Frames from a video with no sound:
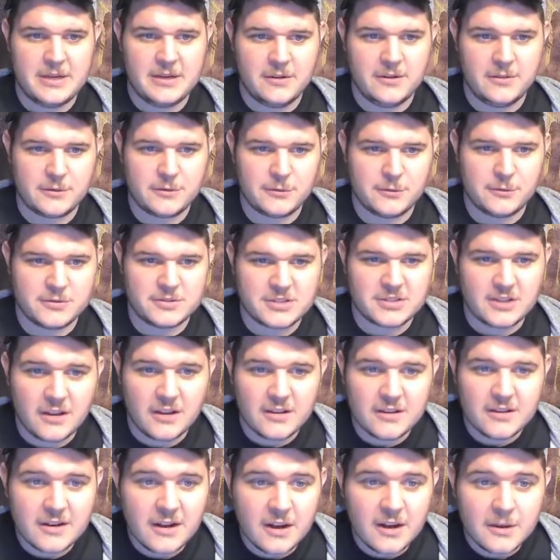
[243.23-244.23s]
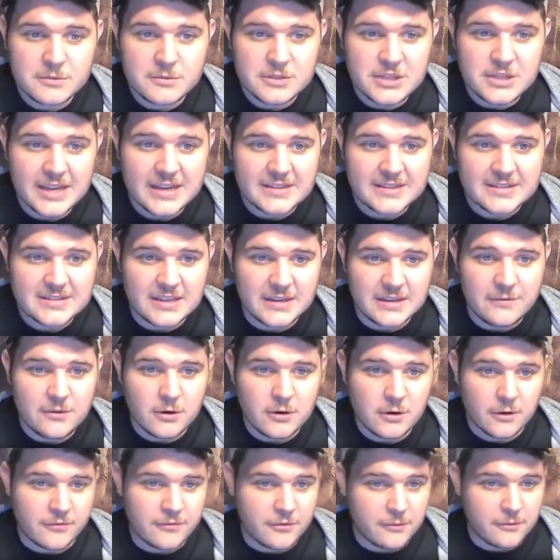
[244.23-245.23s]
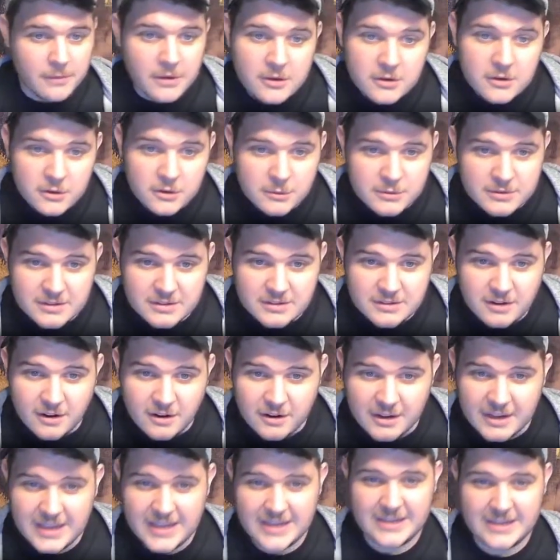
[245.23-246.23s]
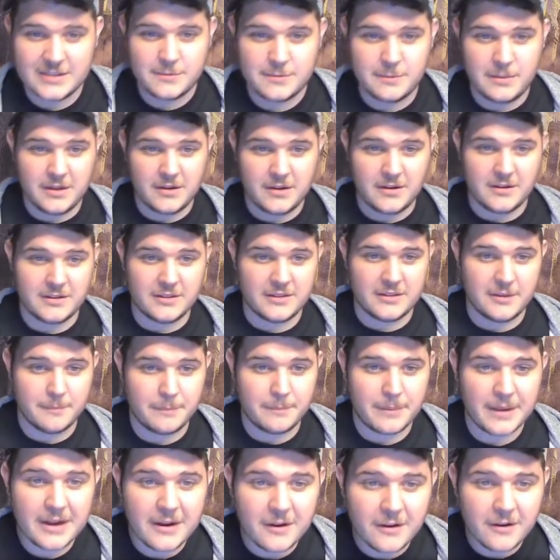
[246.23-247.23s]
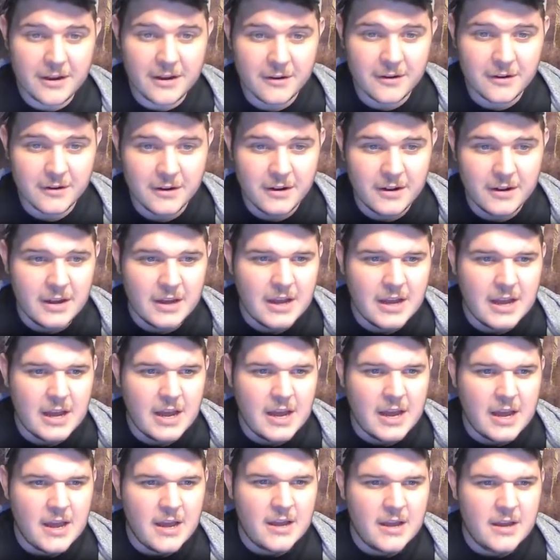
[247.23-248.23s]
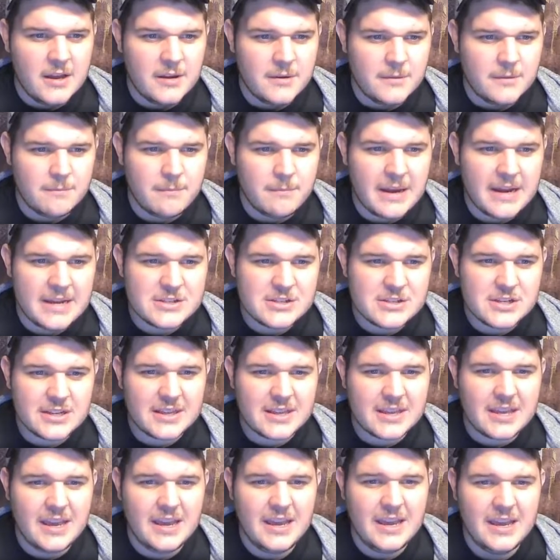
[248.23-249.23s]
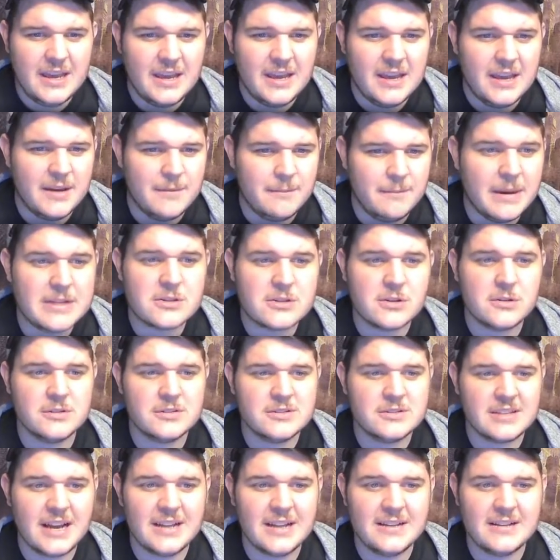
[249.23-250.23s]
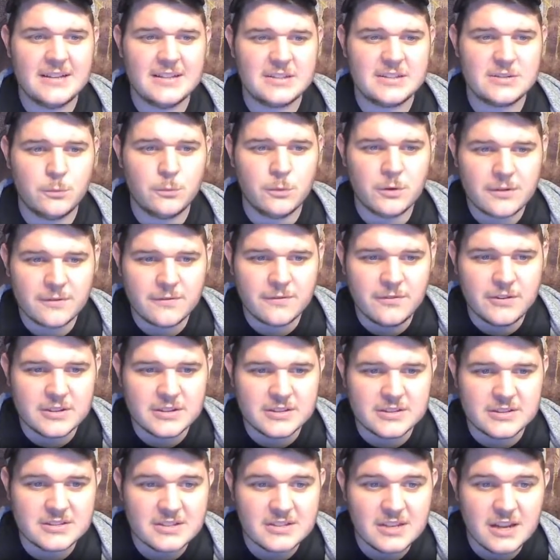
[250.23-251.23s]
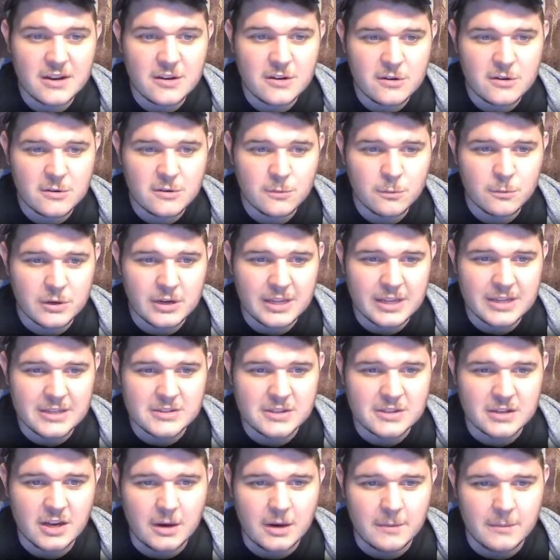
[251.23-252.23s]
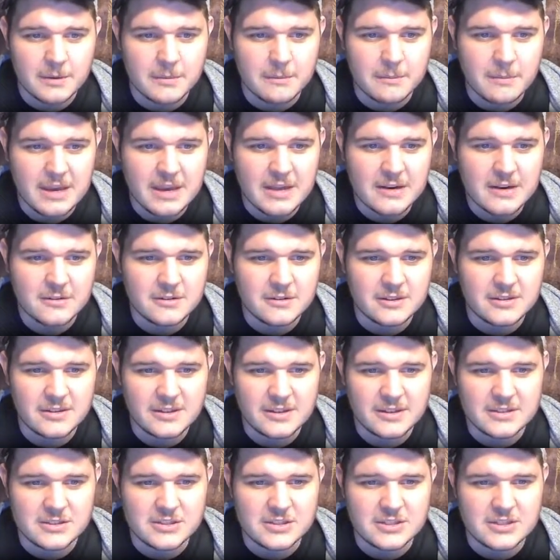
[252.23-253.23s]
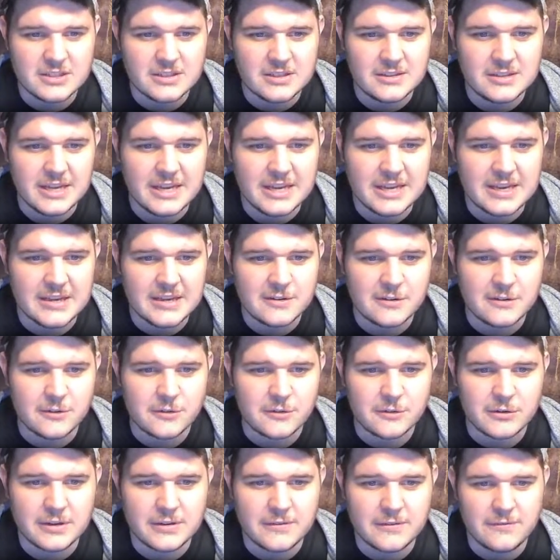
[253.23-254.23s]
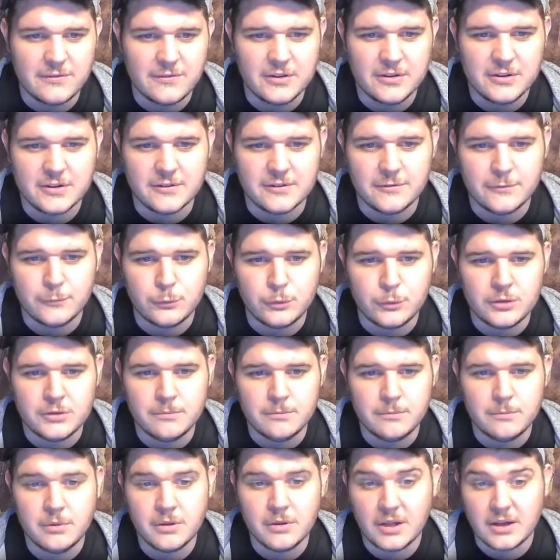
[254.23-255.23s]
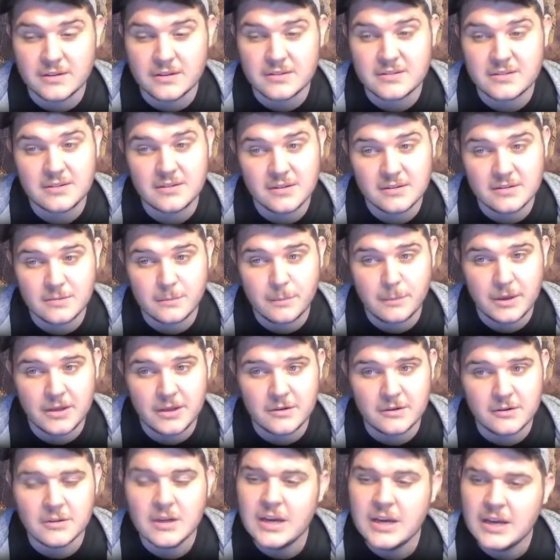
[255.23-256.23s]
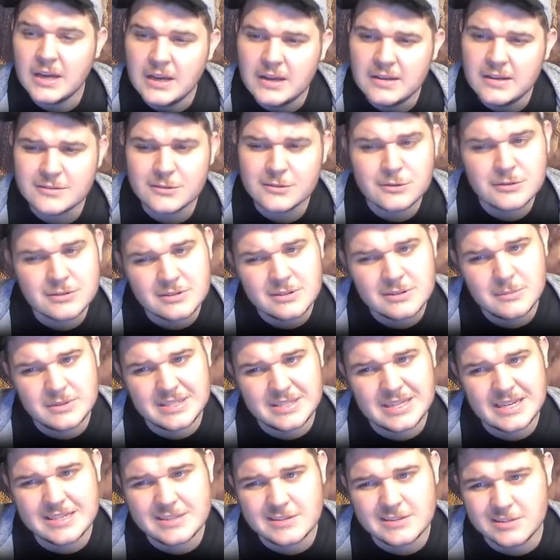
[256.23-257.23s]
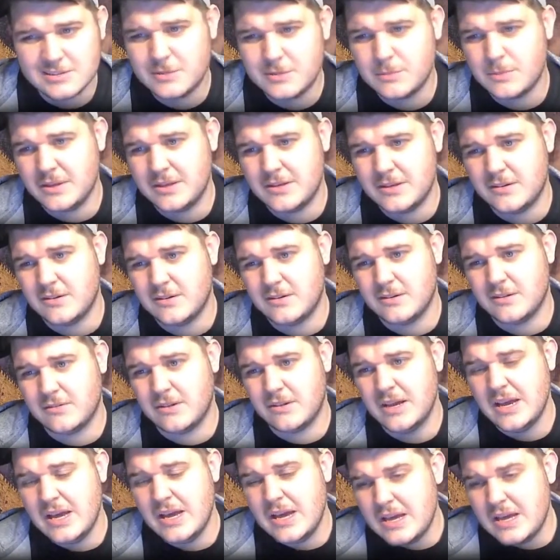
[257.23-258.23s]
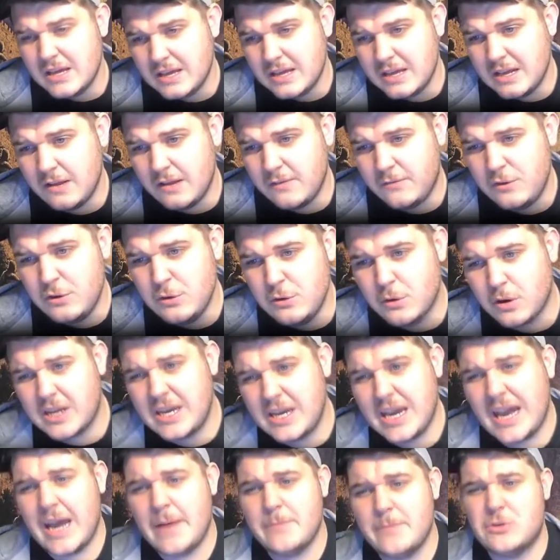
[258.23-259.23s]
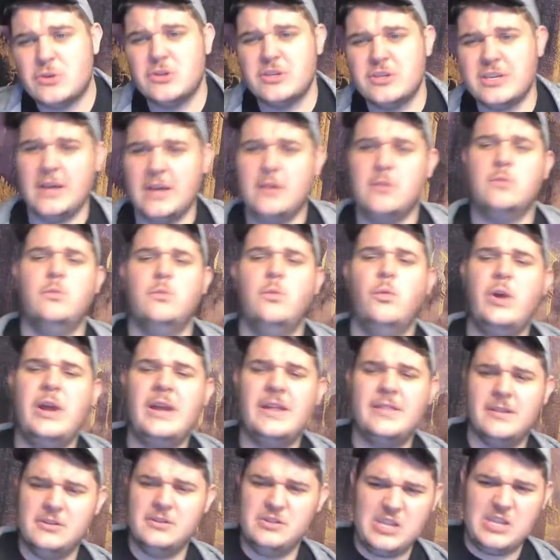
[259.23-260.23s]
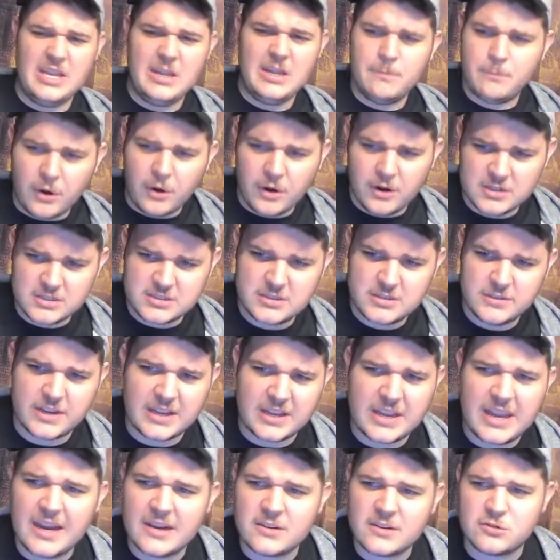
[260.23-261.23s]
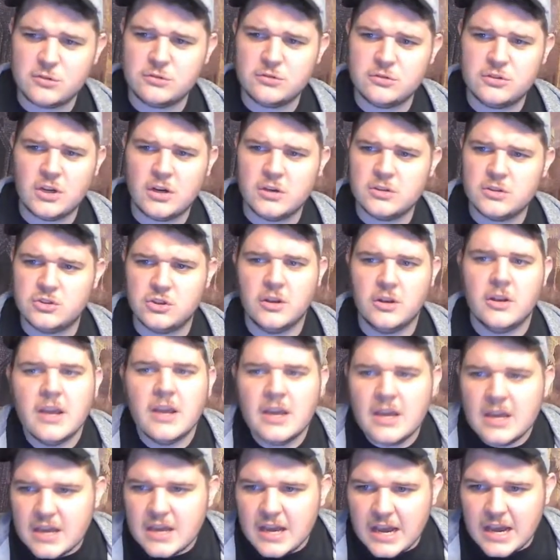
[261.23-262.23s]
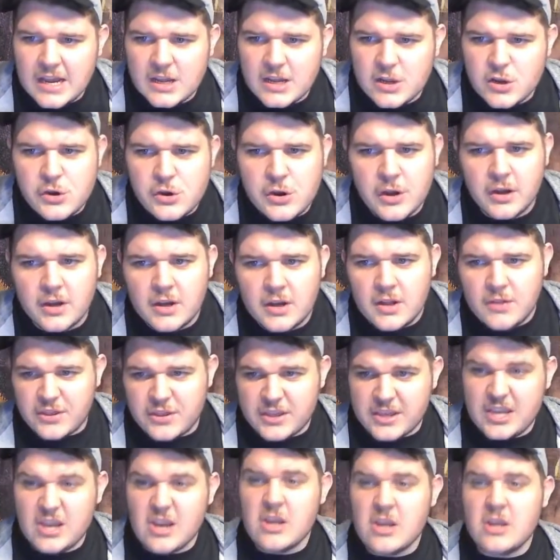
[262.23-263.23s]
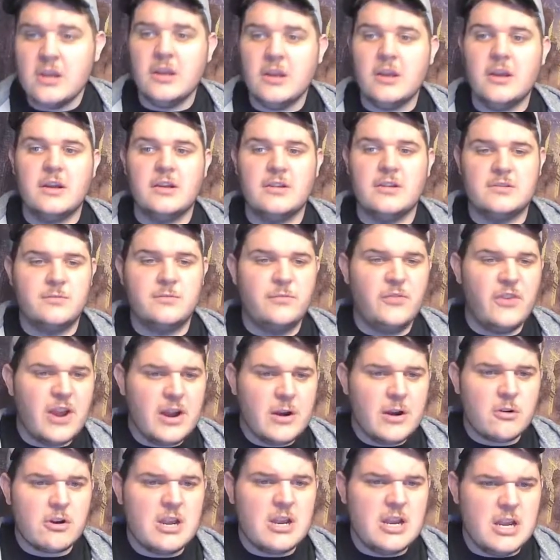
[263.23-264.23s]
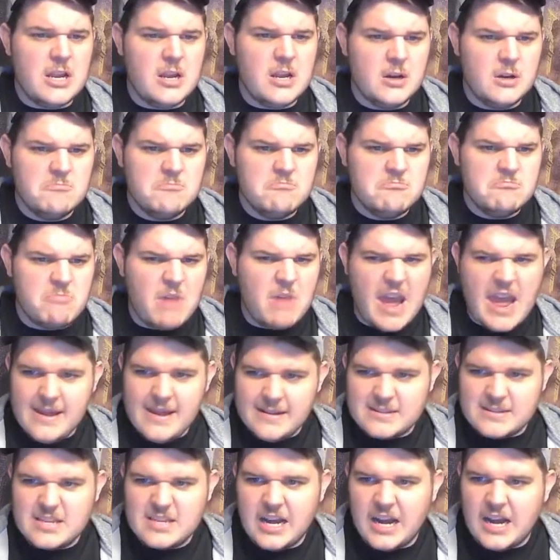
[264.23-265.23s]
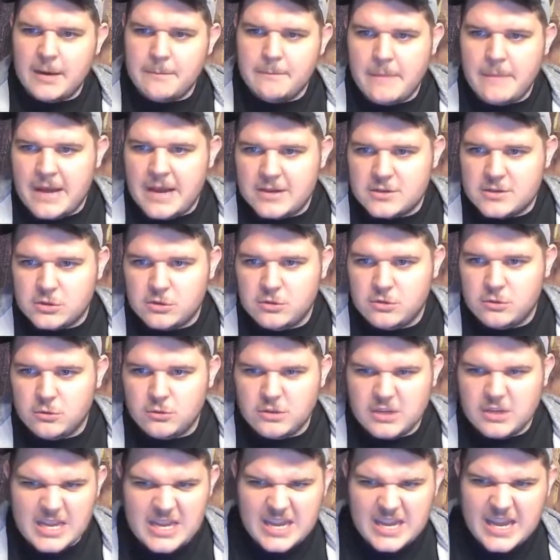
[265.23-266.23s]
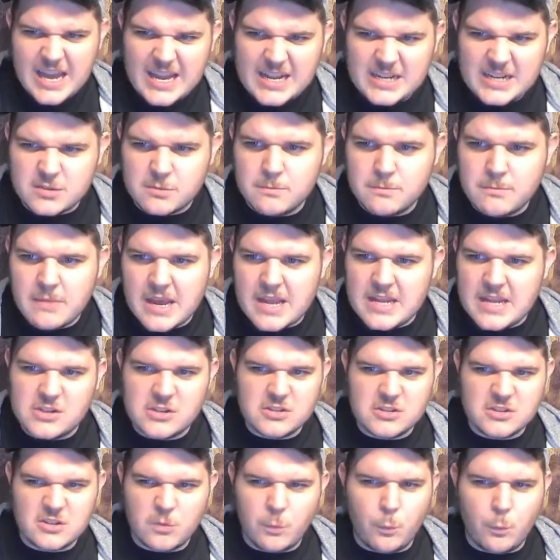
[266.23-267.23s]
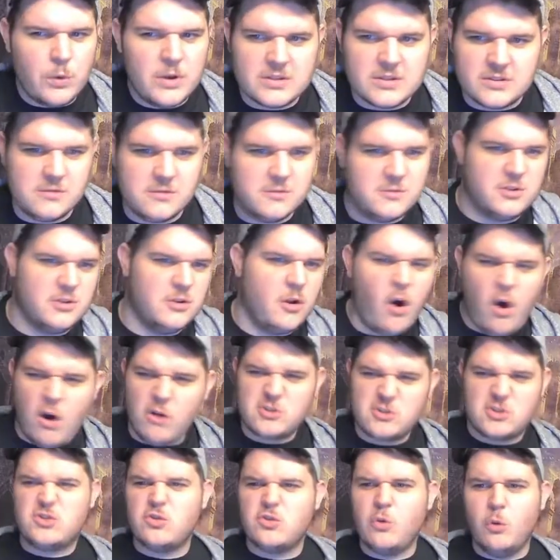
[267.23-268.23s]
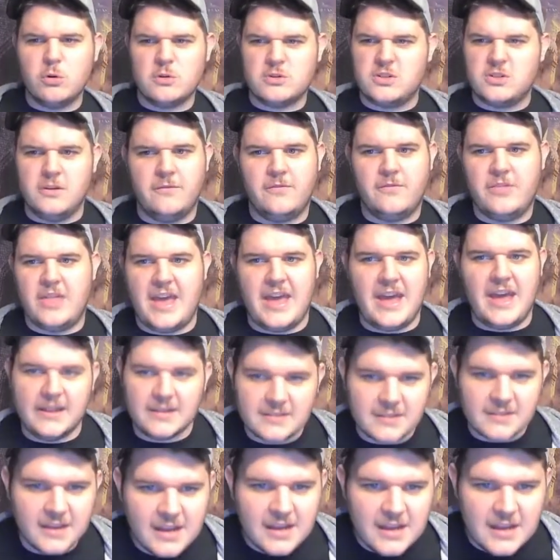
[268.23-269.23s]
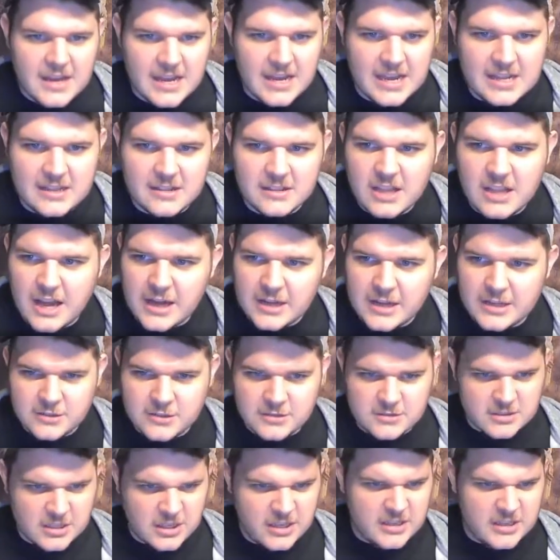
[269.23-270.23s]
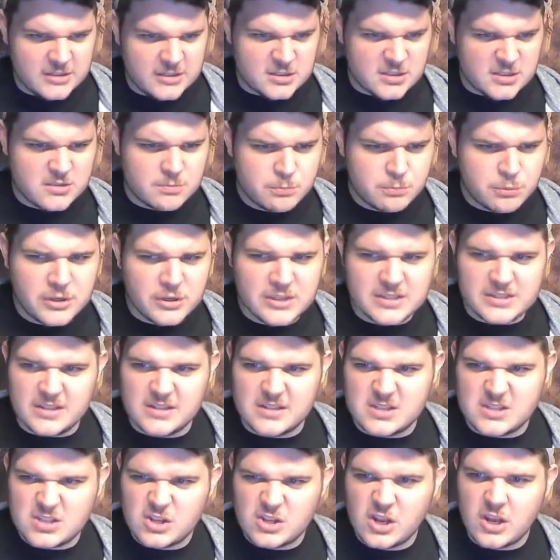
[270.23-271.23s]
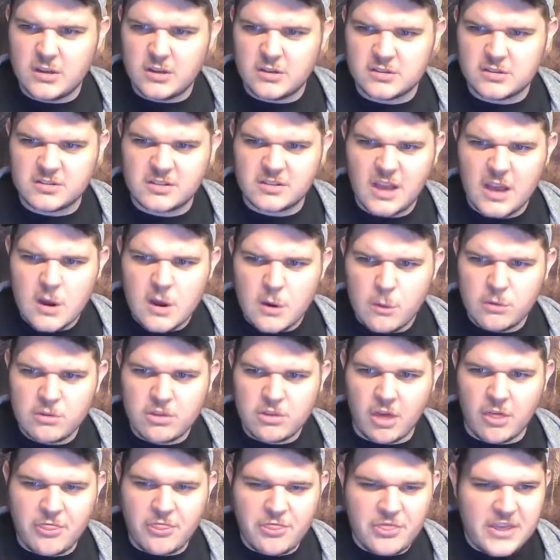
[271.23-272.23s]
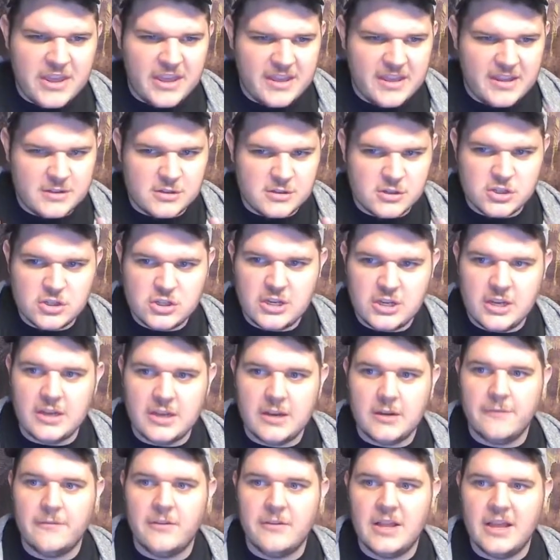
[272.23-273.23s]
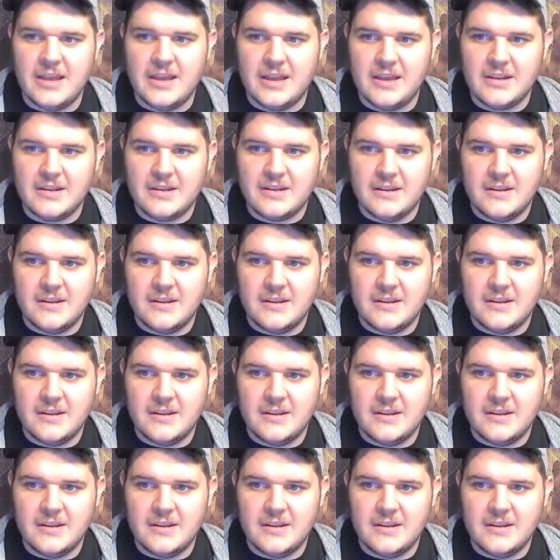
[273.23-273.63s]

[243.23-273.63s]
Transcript: through solid objects if you are familiar with the target and it's beyond the barrier. Magical silence, 1 foot of stone, 1 inch of common metal, a thin sheet of lead, or 3 foot of wood blocks the spell. So there's limitations depending on if you were captured down in the deep parts of a castle dungeon and the king is very anti-magical and he hates mages and wizards and all sorts of that. He lines his prison cells with a thin sheet of lead.